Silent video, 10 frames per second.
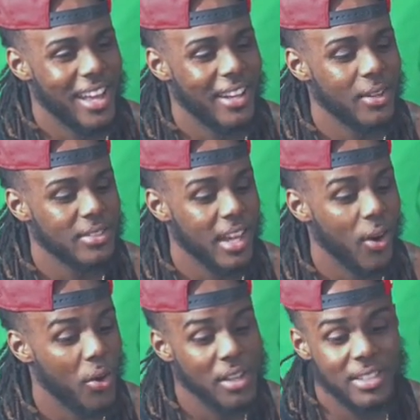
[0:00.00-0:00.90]
they was like,
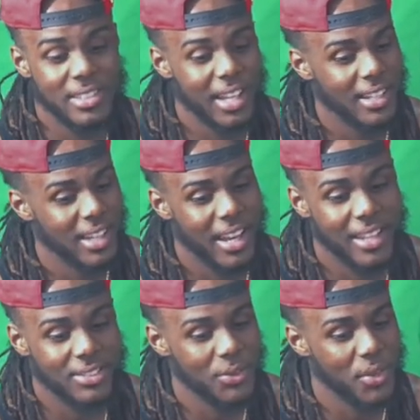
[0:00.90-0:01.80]
oh, he just got the
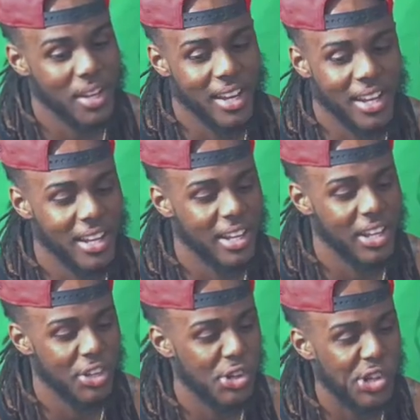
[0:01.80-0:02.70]
last three.
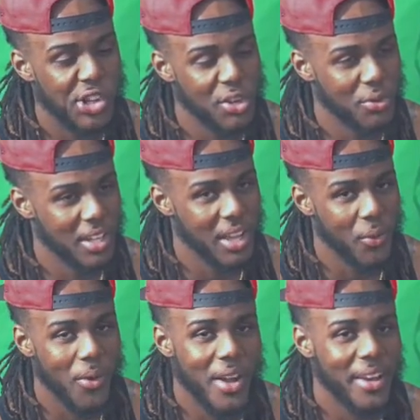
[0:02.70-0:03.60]
You, you can only get
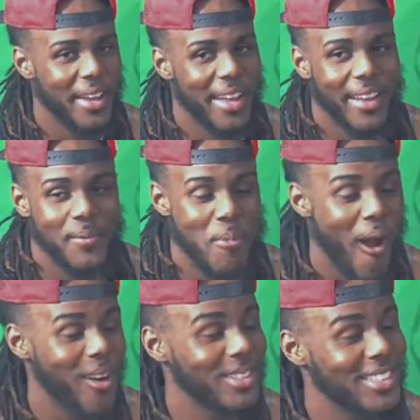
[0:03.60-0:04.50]
one. But
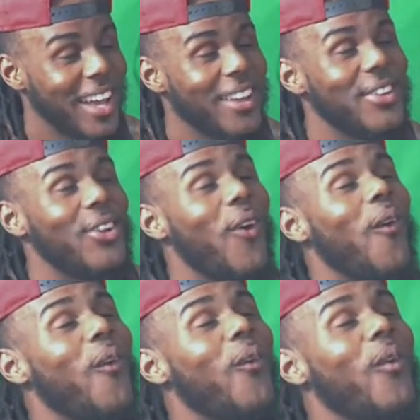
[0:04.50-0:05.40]
I was like,
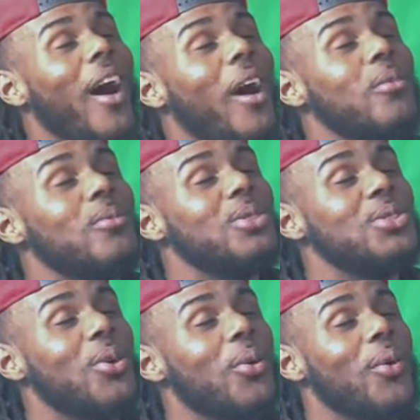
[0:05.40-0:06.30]
yo, I'm
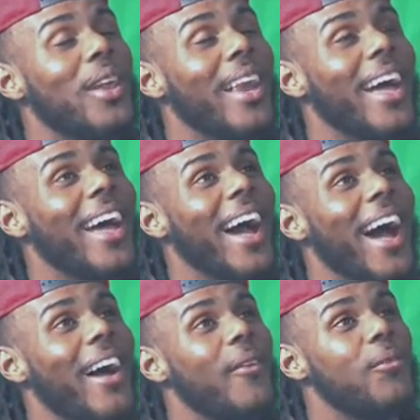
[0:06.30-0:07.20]
so glad
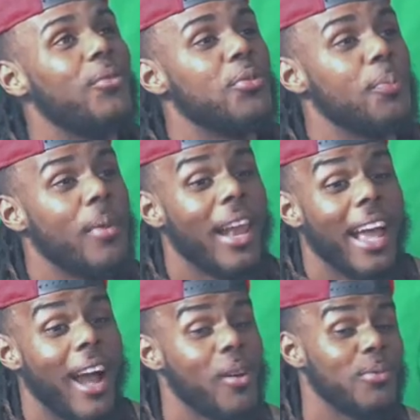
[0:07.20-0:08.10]
I,
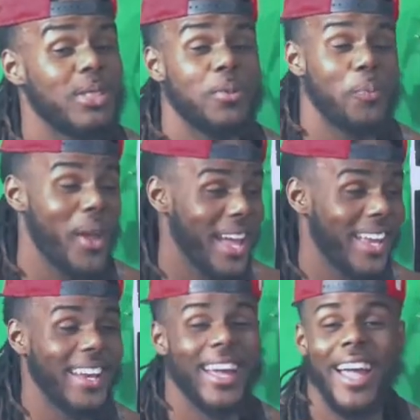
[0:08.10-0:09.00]
like, I'm sped.
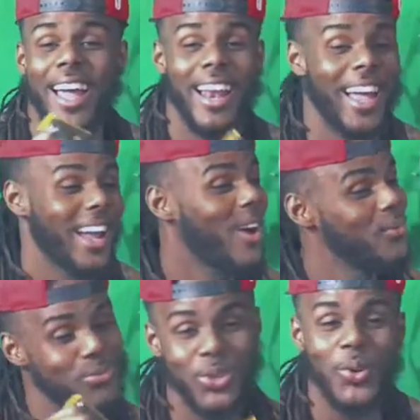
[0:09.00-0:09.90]
Like
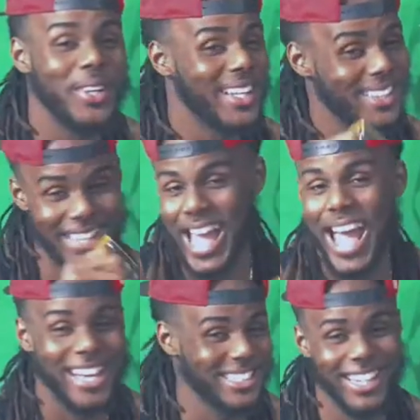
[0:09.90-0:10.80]
I'm doing the
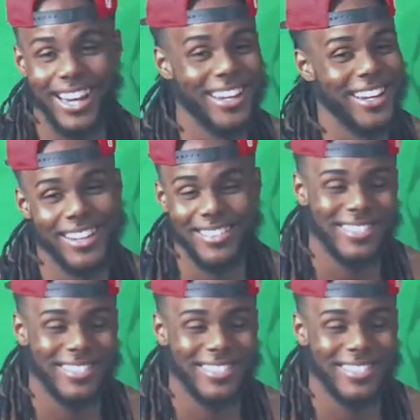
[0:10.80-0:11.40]
dash getting there.